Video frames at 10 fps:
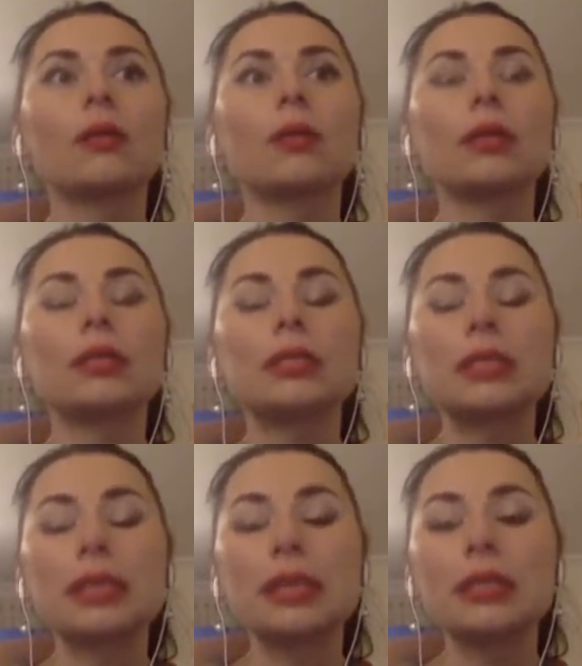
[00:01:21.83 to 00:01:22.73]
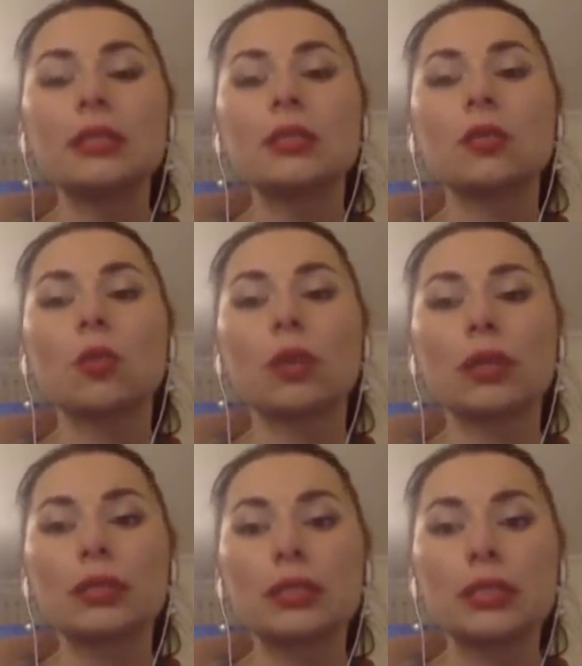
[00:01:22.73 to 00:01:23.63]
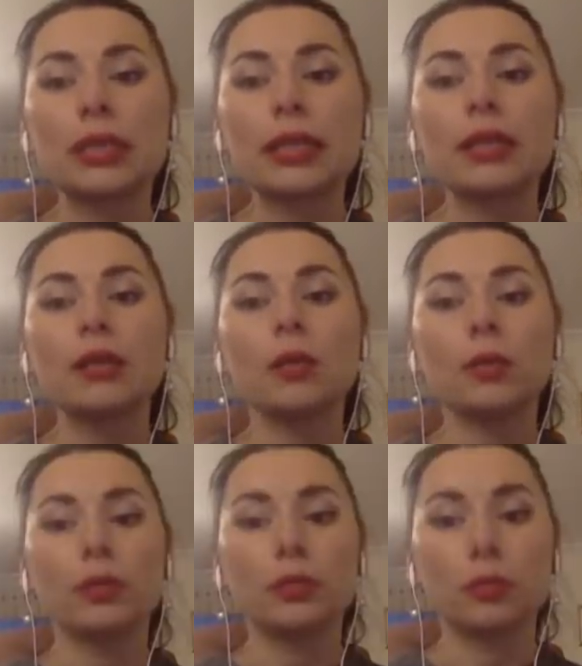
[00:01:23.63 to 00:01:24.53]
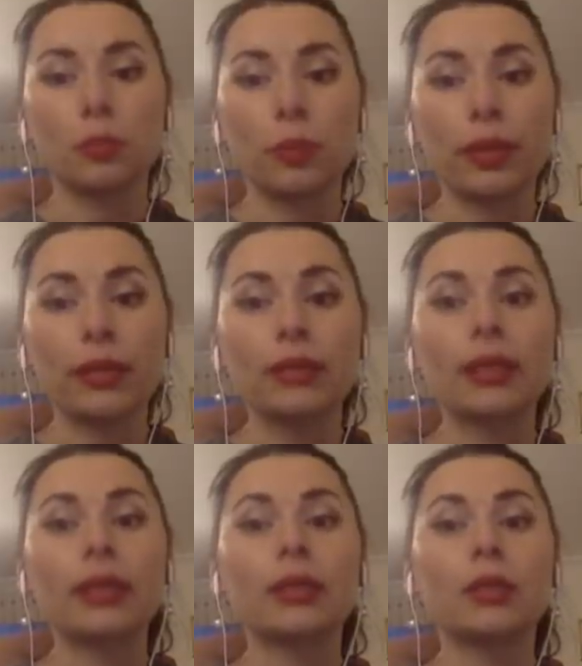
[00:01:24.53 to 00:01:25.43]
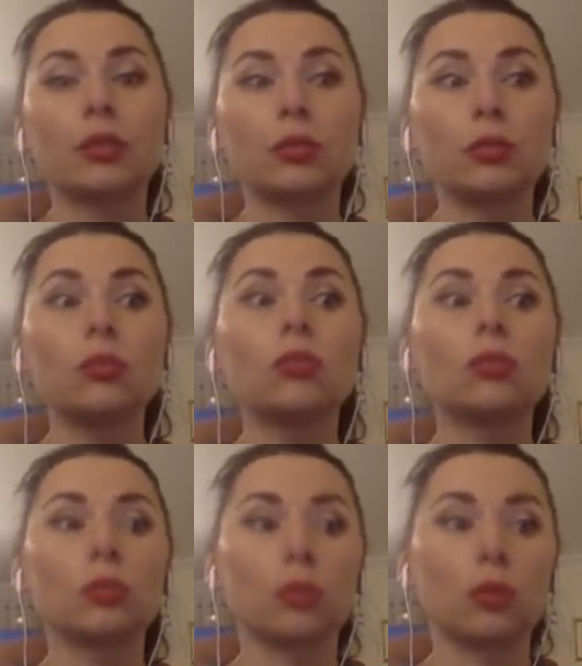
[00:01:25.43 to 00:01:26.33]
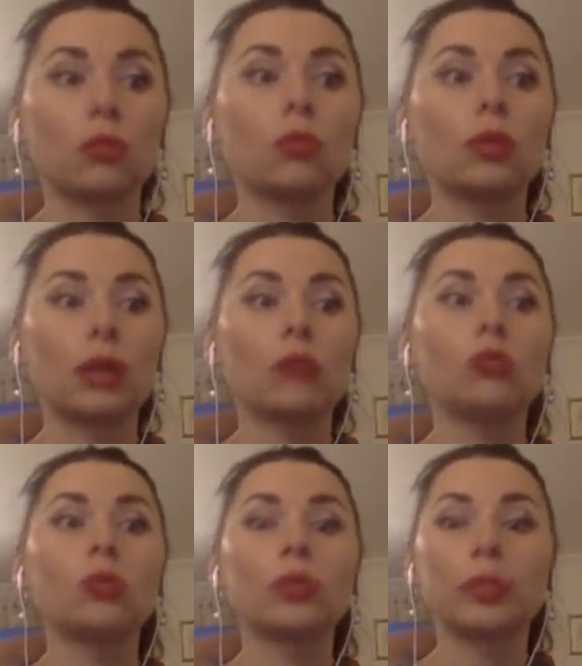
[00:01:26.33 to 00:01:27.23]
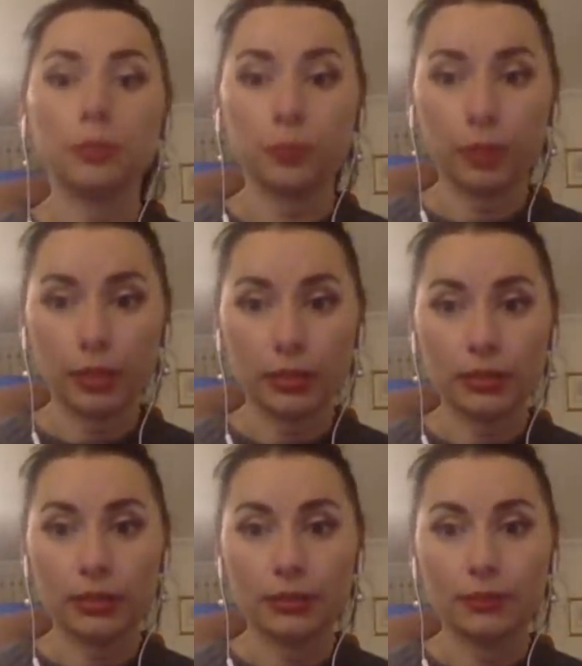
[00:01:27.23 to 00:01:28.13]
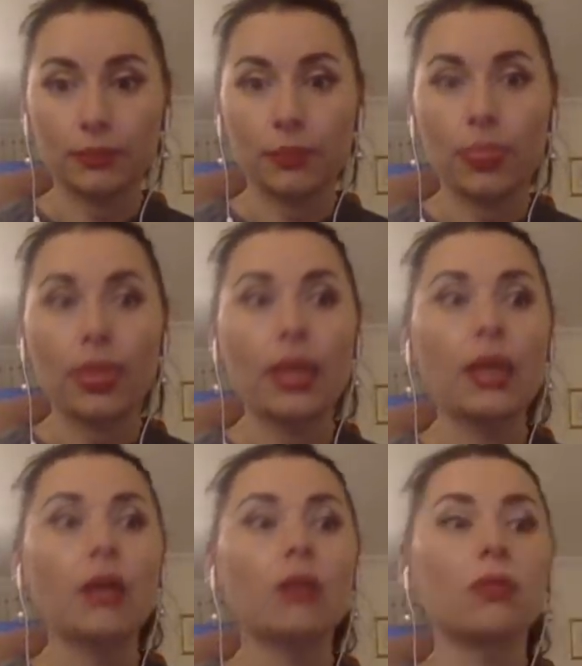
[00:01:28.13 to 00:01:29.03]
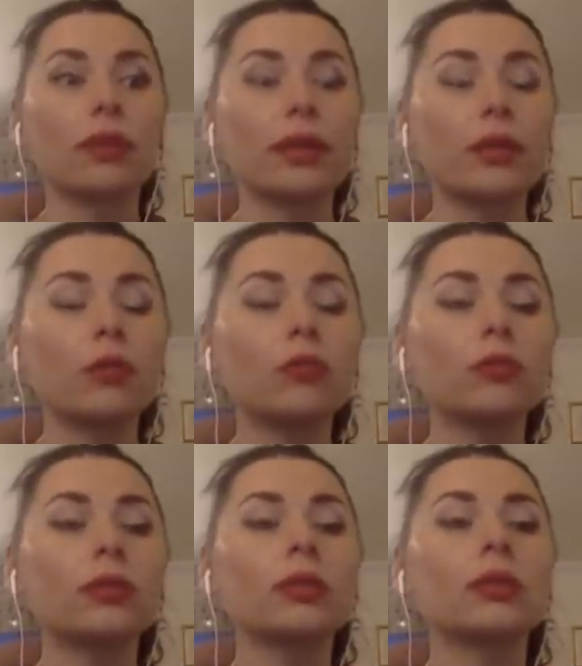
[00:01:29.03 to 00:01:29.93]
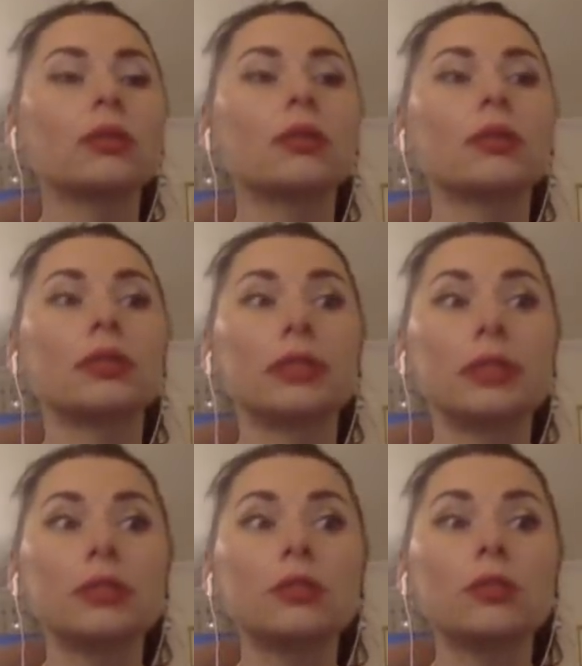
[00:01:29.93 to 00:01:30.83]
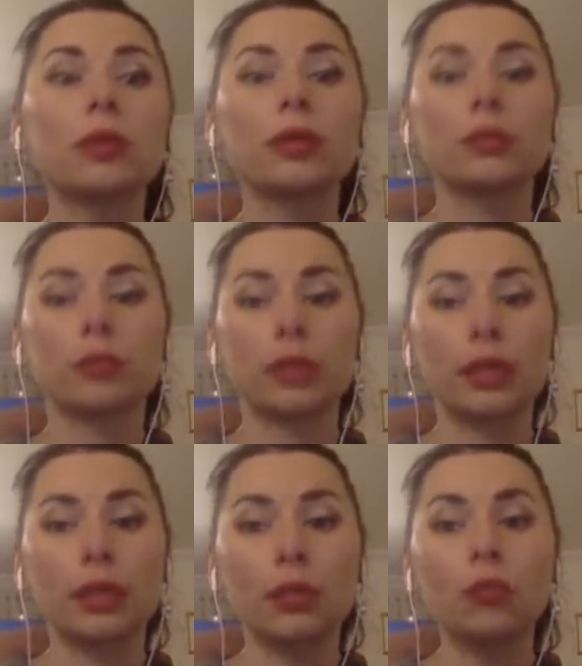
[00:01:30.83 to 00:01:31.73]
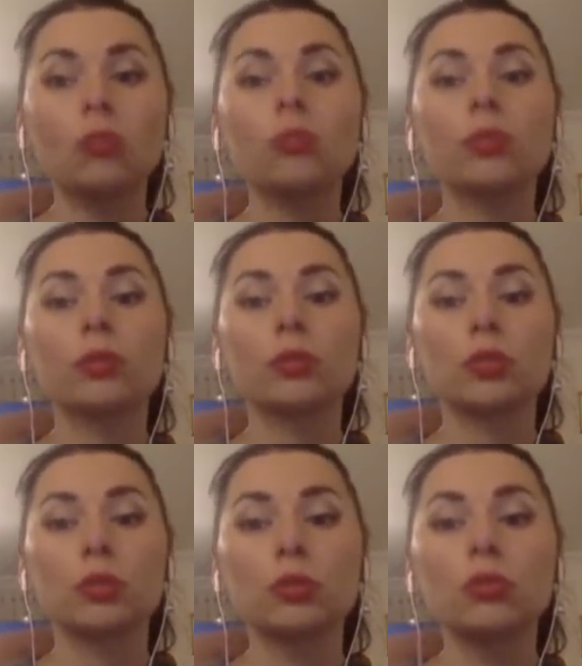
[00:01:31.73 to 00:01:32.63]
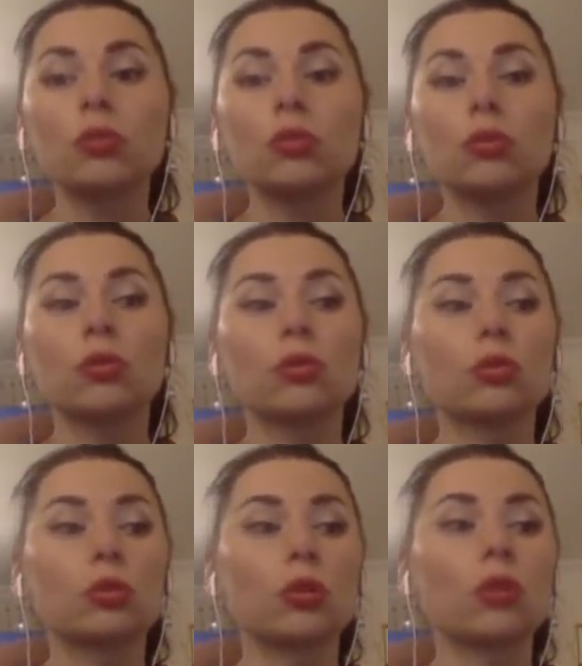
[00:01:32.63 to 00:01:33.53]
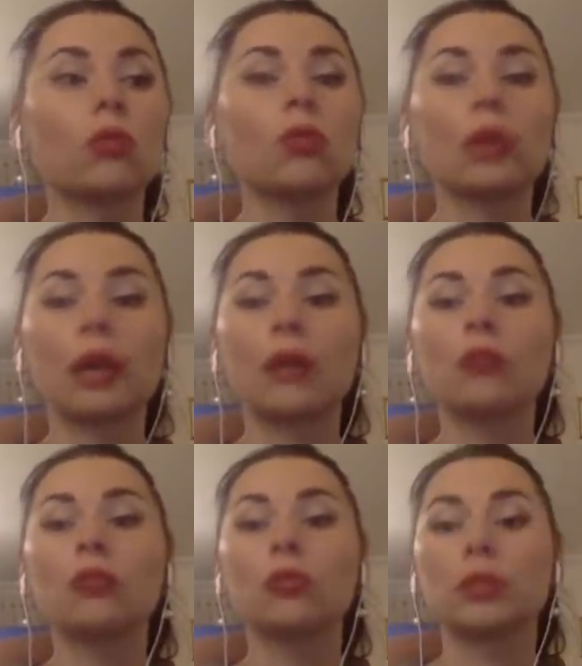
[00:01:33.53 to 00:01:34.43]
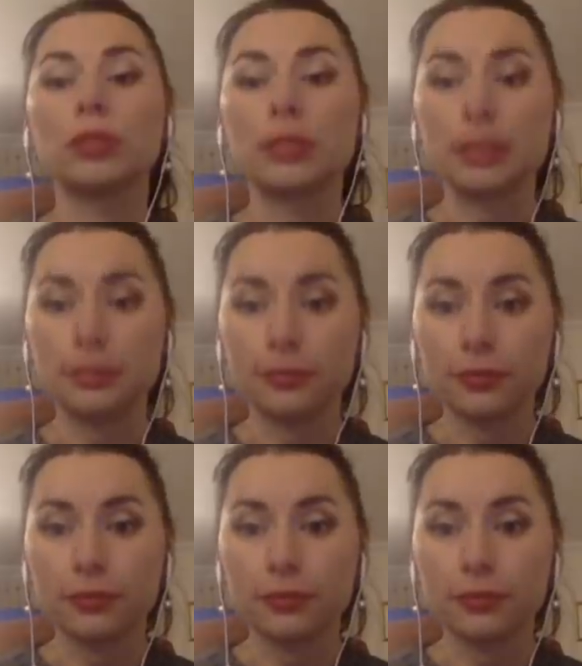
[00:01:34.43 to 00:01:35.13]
It's ladies who can stay with your man and you know how to keep partner. Very often, reason why you're alone, because you don't know how to receive.